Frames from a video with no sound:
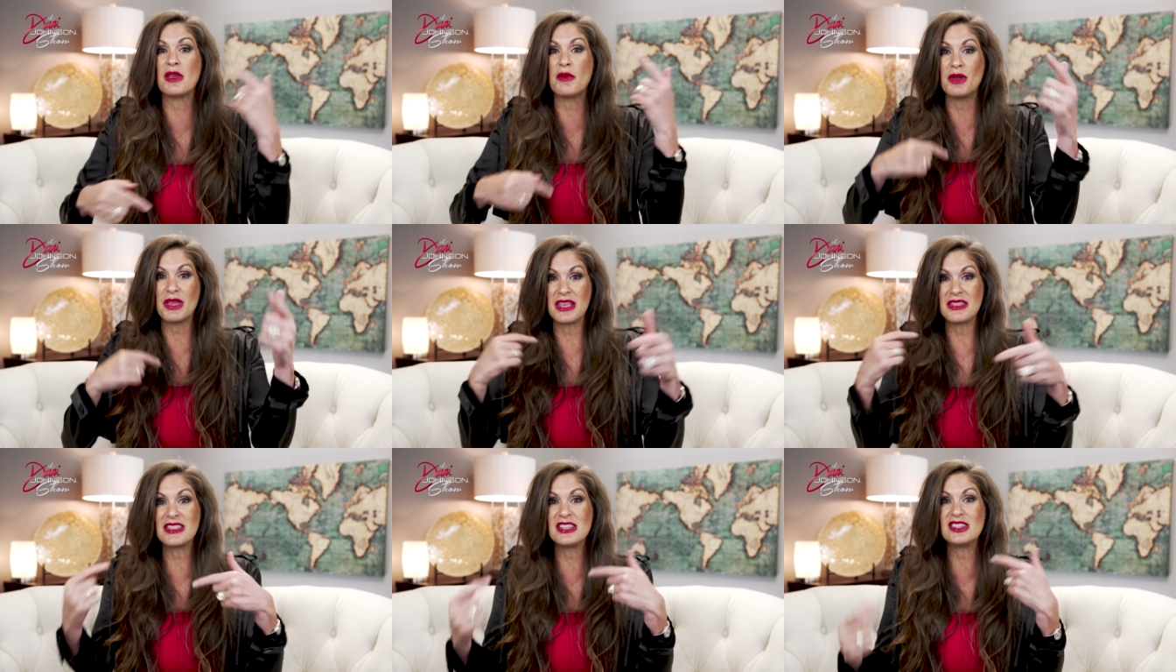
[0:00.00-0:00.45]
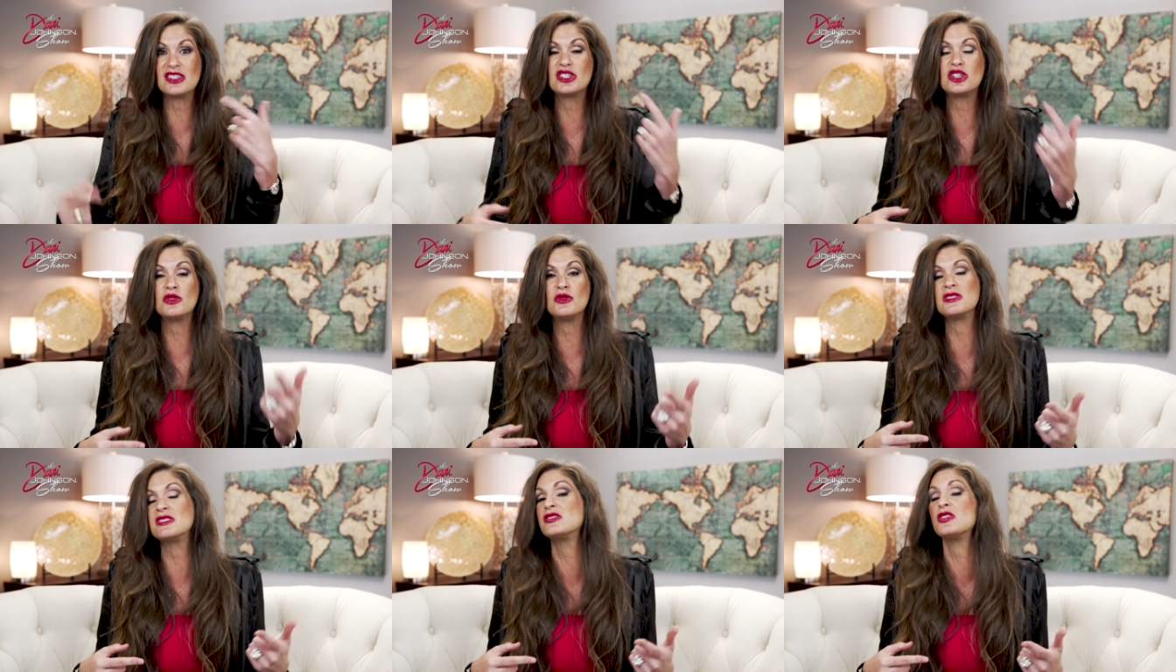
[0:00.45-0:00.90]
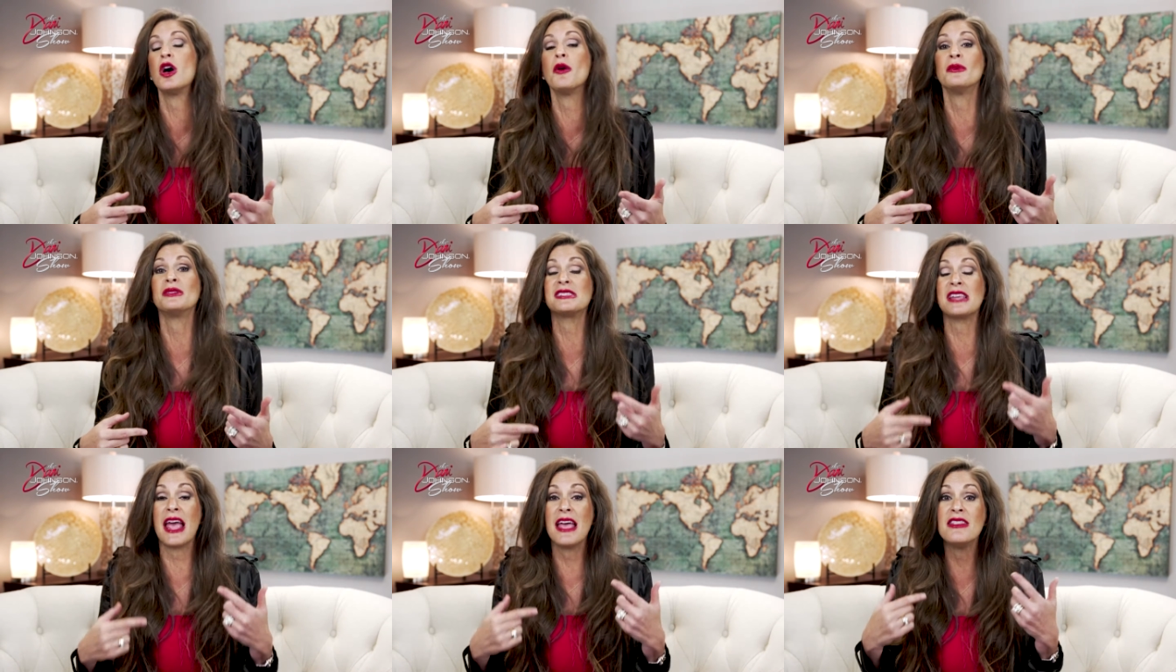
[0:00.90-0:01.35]
They would get these two
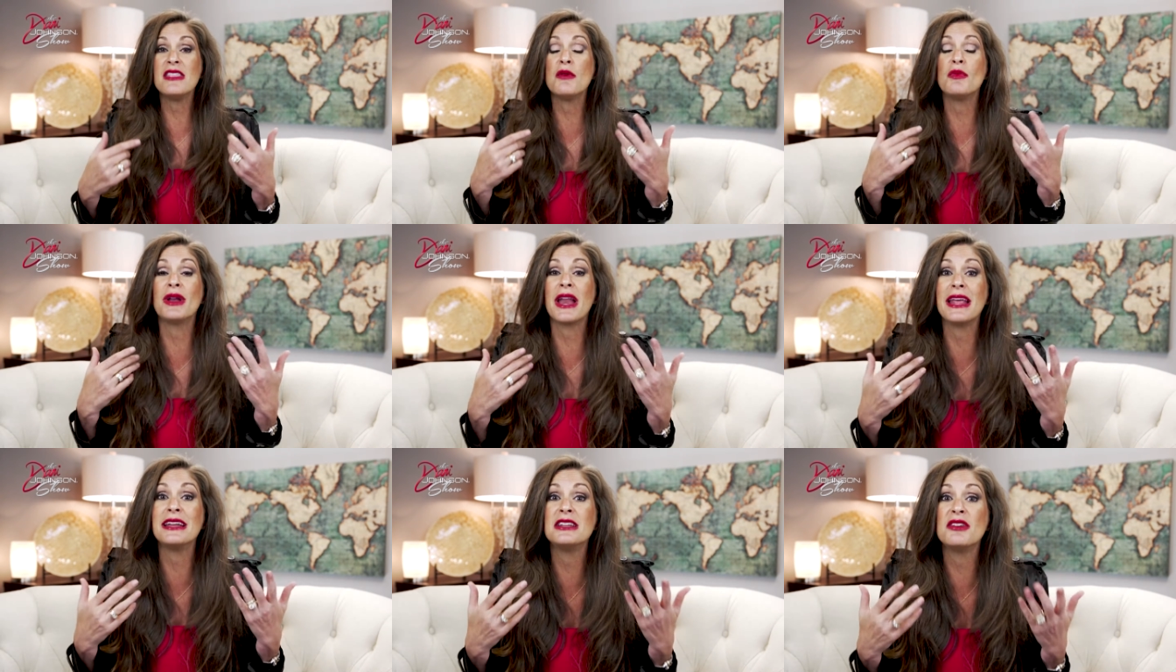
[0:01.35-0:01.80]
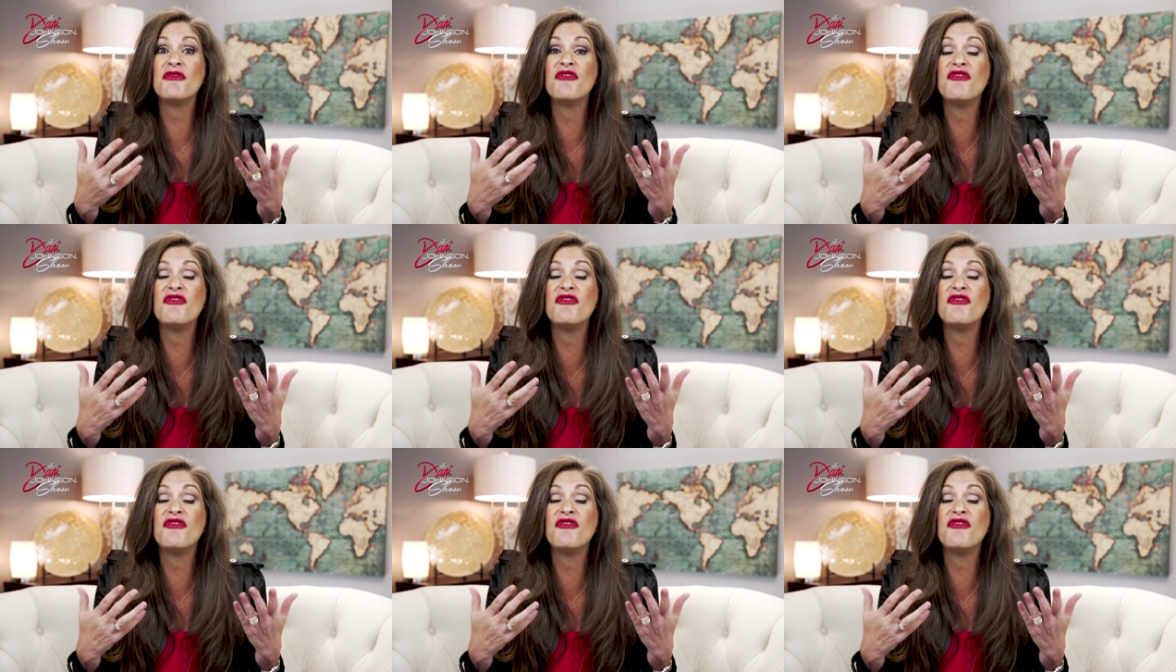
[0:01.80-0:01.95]
installments, and they would end